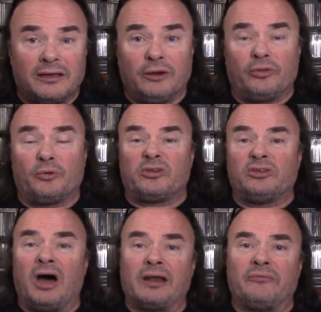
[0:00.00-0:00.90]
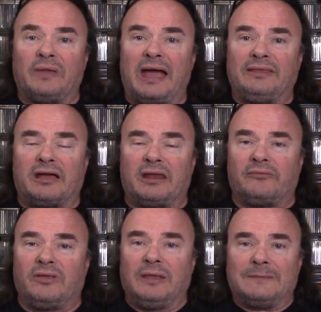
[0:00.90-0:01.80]
You know, there was a ton of them that had that kind
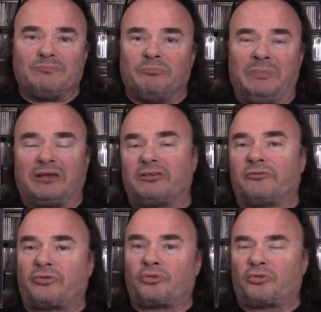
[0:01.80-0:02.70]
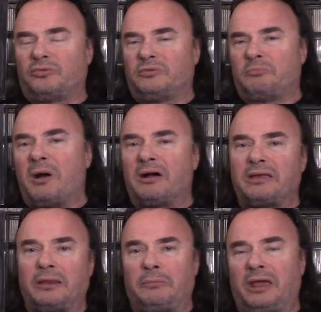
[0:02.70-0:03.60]
of mix of
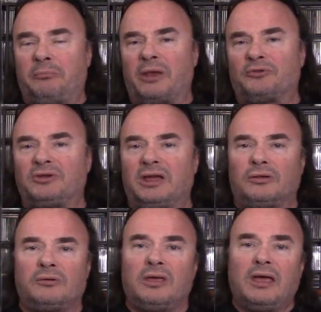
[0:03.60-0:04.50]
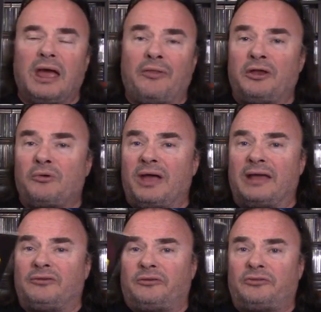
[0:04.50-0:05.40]
punk and, and metal together. And then you
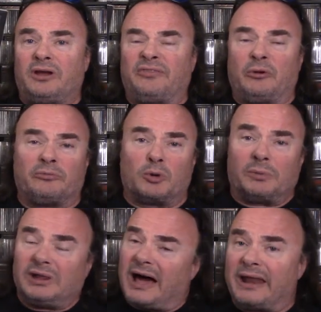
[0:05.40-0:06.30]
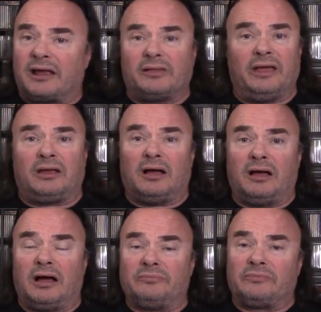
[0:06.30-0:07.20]
had stuff that was more melodic, like uh,